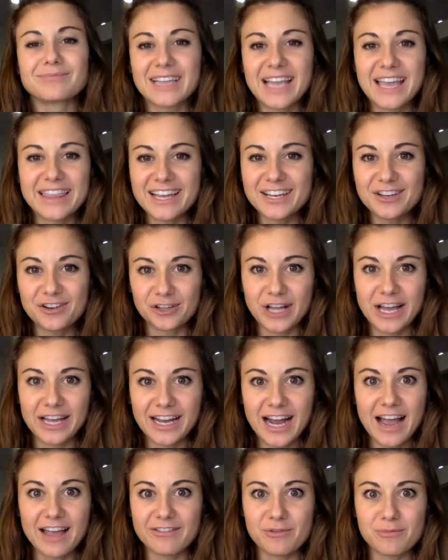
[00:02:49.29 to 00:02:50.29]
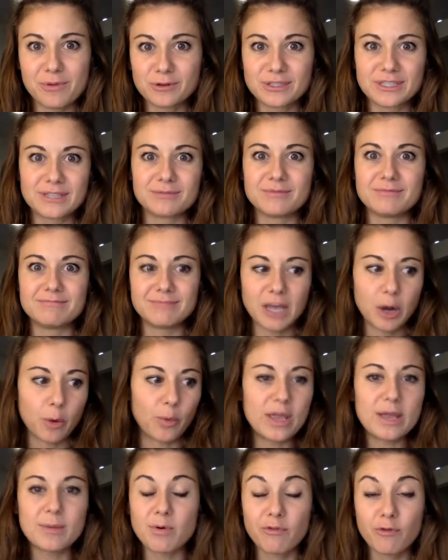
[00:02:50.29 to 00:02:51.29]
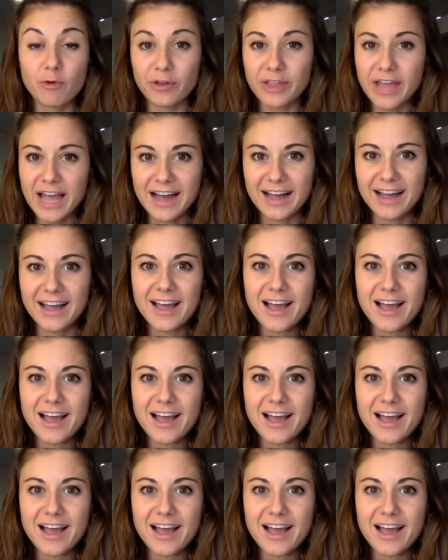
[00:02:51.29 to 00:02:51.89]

And then you're like, I haven't posted a week before that.